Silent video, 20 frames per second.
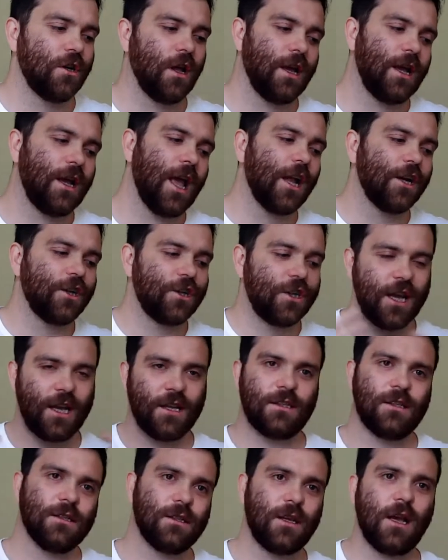like edge
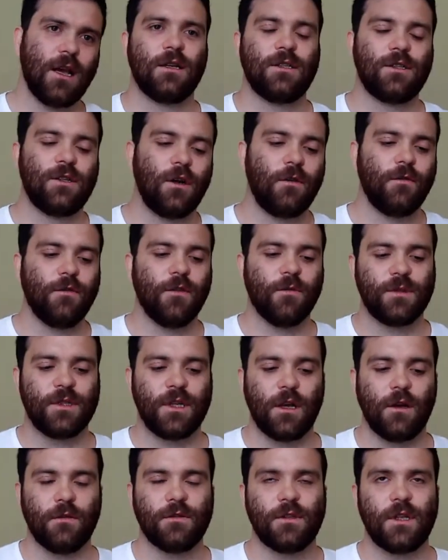cases kind of solve
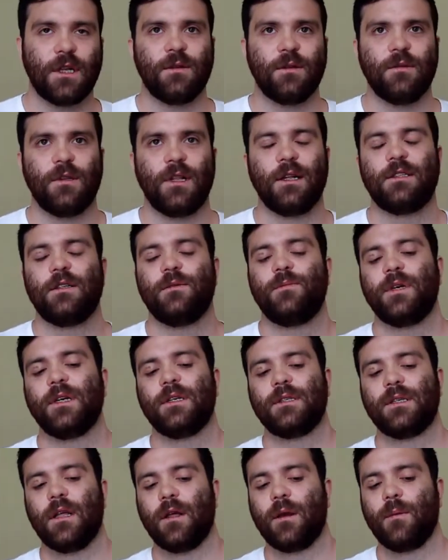themselves. That's a big
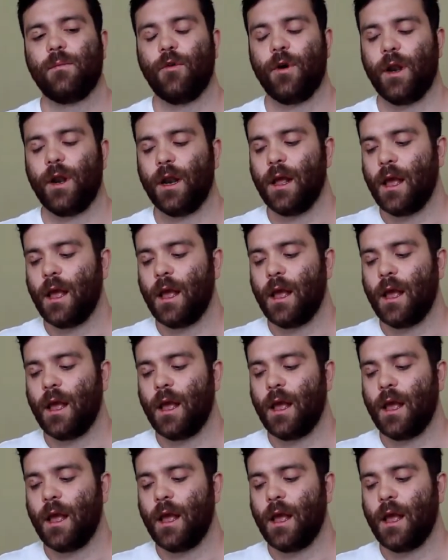selling point.